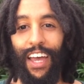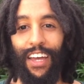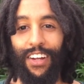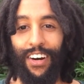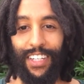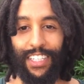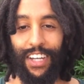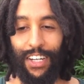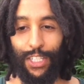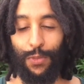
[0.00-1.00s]
And all it
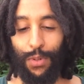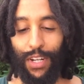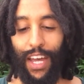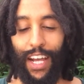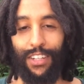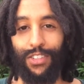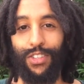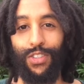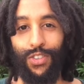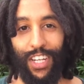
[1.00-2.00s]
does is put extra
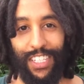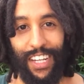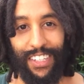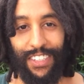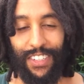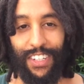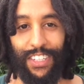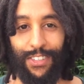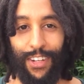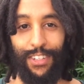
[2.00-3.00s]
stress on you. It
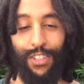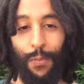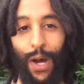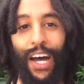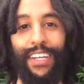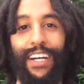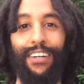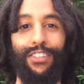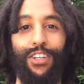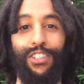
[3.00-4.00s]
stresses your body
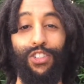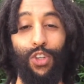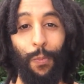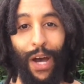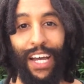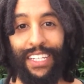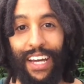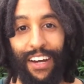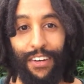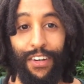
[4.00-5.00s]
out, stresses your mind
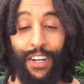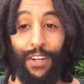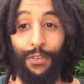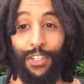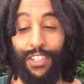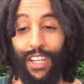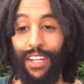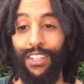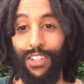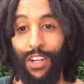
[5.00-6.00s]
out, which
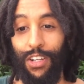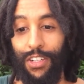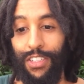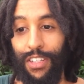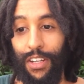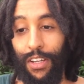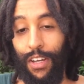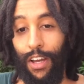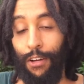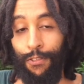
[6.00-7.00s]
then in turn
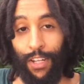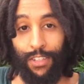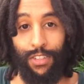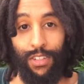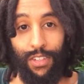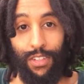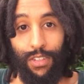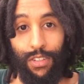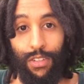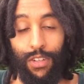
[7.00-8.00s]
affects
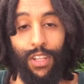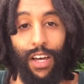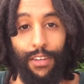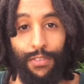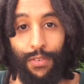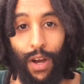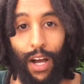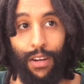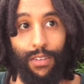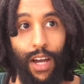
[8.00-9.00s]
your life,
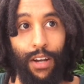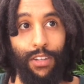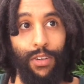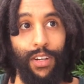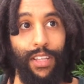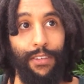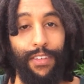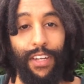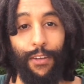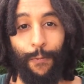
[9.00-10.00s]
how you are
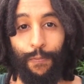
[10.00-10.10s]
living.